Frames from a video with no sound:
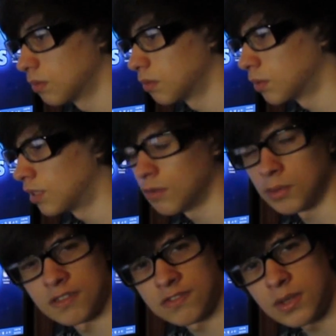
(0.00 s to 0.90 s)
Well,
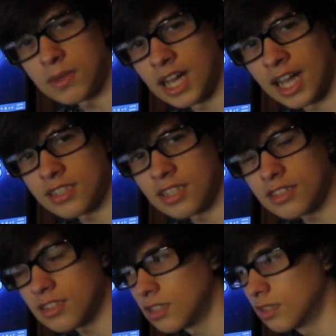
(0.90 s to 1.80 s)
what V1I
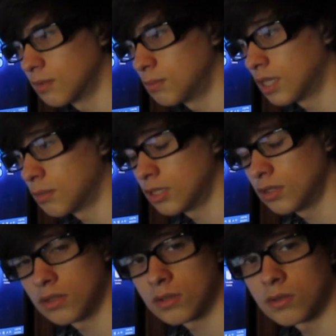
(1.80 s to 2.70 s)
does to become a
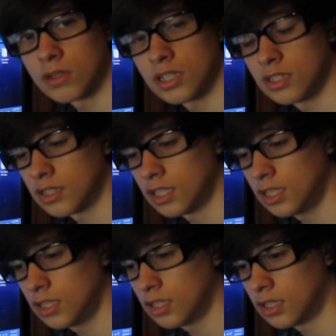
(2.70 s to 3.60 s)
unicorn is
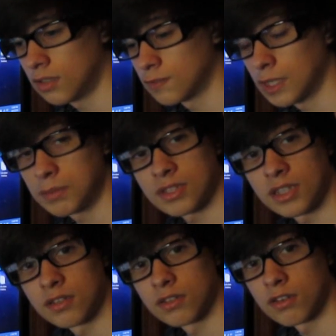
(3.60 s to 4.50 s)
he rapes
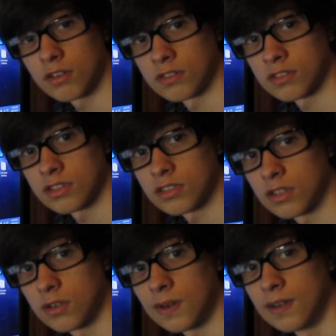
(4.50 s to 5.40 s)
little girls.
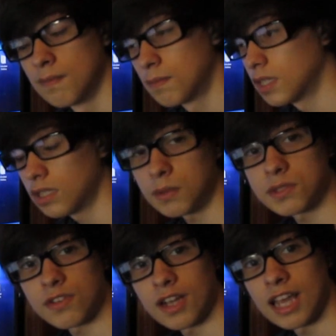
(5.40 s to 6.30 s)
So you could
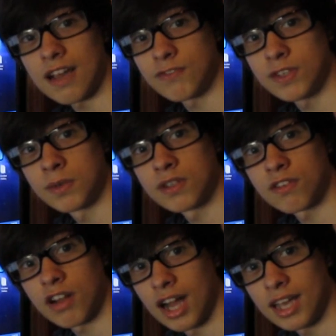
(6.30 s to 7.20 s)
always try that, V1
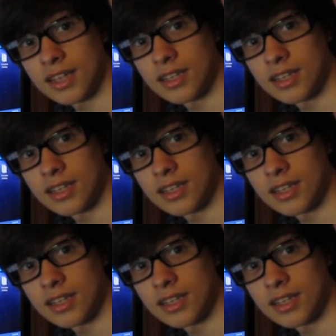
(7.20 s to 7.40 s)
Cry.